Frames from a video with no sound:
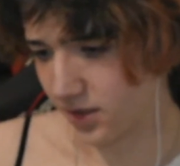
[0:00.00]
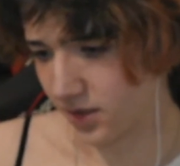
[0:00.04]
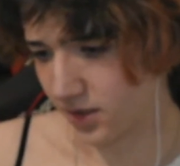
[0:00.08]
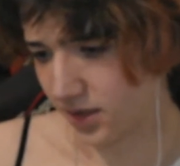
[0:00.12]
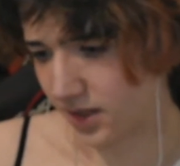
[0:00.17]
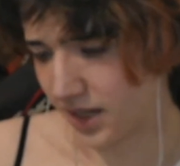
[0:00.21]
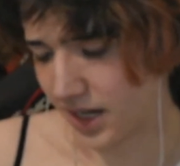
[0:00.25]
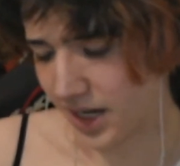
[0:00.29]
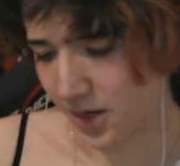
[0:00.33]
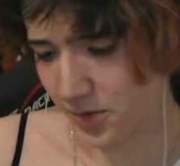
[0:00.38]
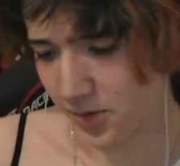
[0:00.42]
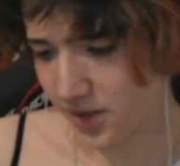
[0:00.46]

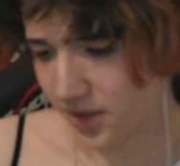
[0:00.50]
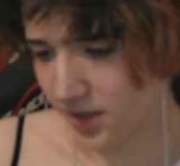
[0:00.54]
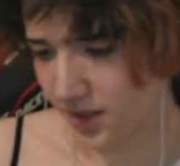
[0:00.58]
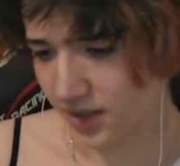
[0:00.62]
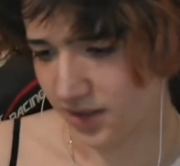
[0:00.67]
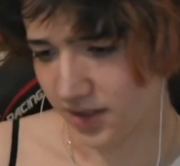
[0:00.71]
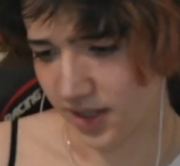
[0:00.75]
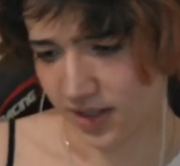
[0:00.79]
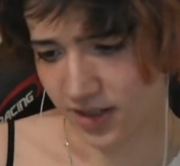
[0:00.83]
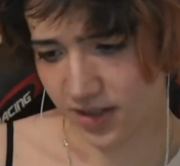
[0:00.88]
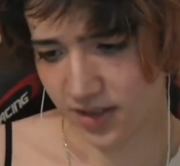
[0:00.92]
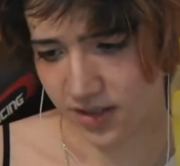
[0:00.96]
I really
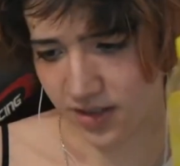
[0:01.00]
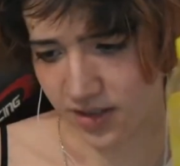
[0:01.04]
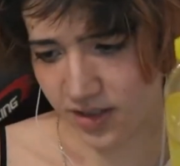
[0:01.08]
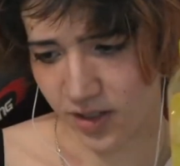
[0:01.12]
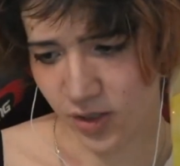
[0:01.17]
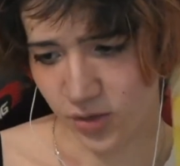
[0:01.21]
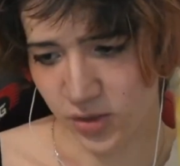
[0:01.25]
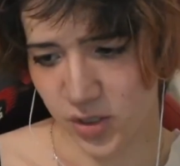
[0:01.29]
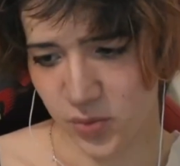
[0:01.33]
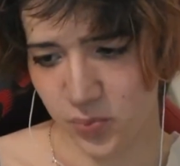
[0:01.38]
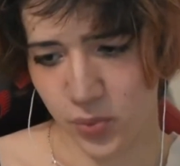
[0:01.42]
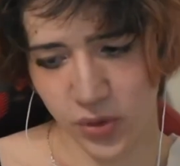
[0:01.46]
like, you
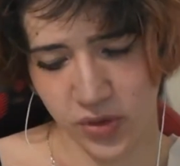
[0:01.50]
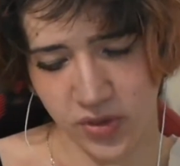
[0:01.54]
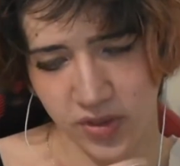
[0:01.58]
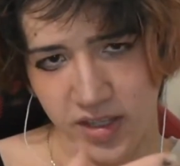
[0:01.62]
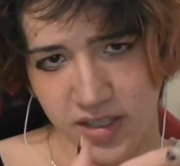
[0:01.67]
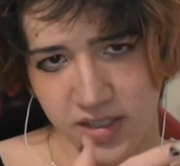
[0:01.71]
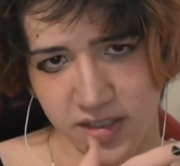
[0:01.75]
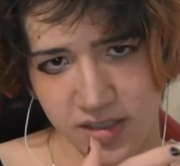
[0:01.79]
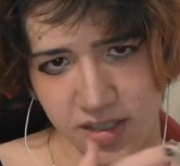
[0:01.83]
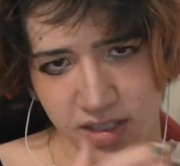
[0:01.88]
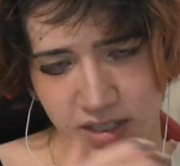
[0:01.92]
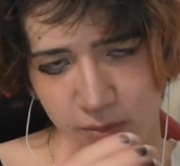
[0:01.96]
just put
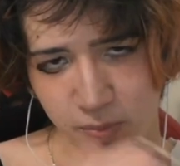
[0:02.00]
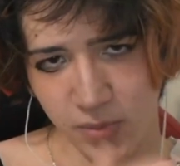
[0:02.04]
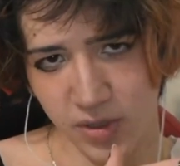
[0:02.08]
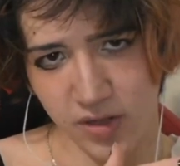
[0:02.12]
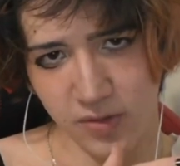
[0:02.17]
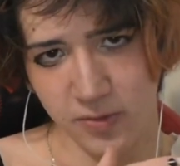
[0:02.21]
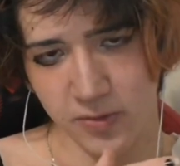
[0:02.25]
this in a bit of,